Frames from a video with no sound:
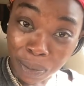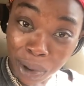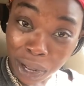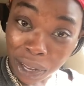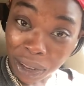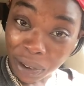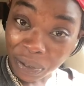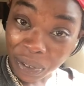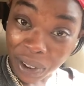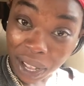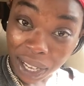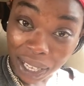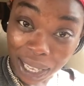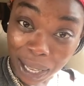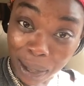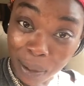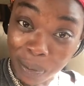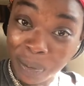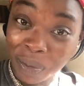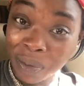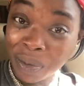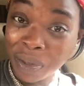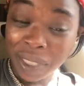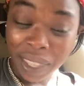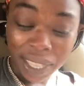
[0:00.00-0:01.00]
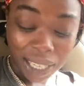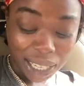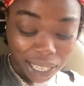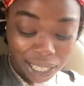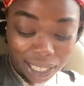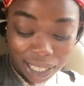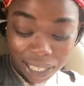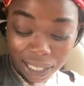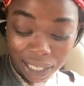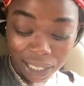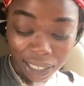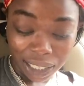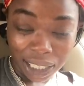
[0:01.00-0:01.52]

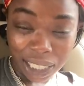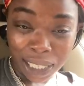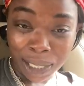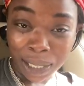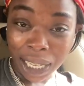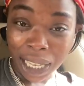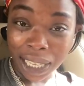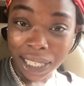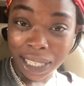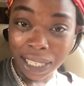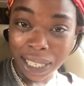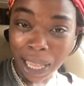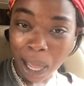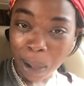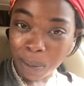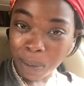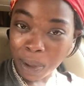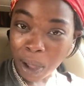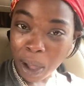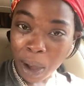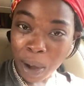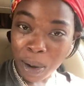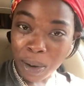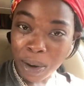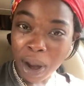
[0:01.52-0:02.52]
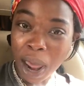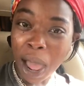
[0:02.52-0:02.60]
motherfucking just get stepped on.